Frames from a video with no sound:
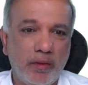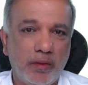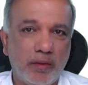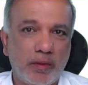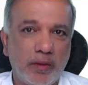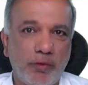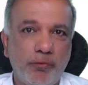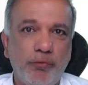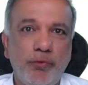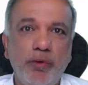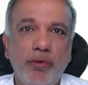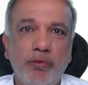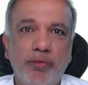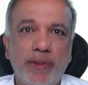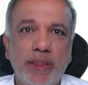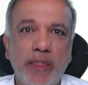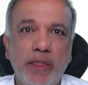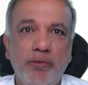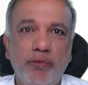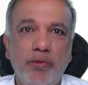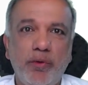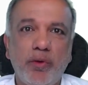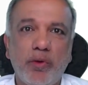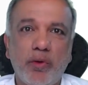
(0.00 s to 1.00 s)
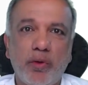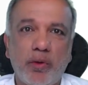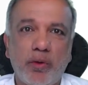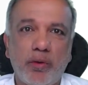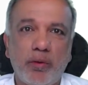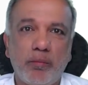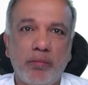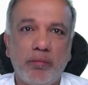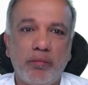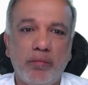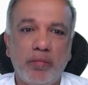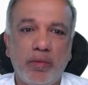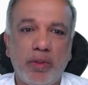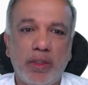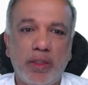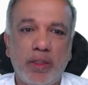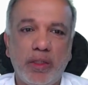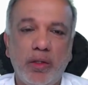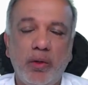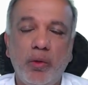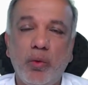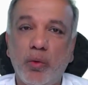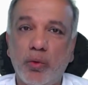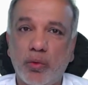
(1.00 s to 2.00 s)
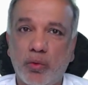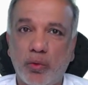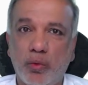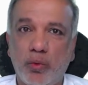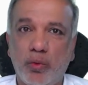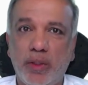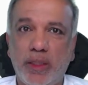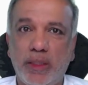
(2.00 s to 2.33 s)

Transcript: So if you've saved your uh, logo